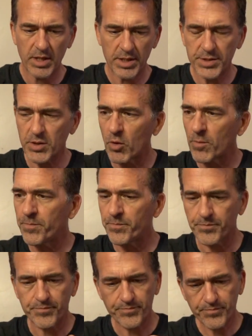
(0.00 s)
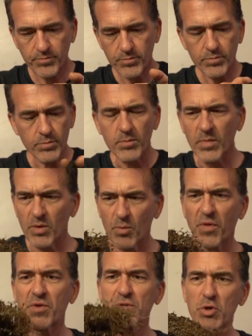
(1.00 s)
So
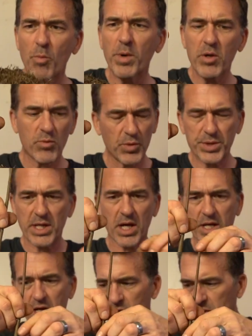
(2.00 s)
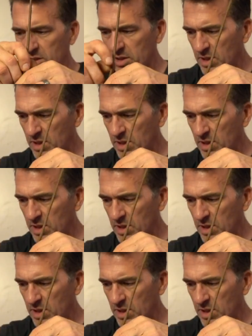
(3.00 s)
with so many roots on here,